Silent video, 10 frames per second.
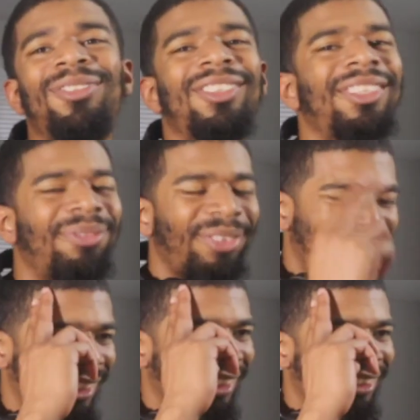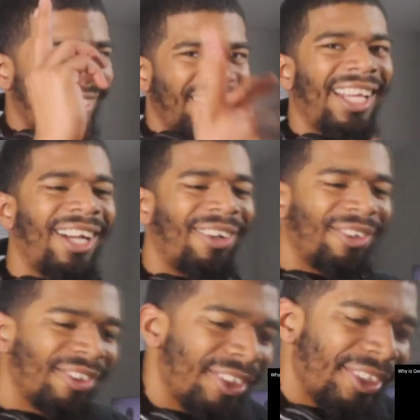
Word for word: It's your boy D Neal out.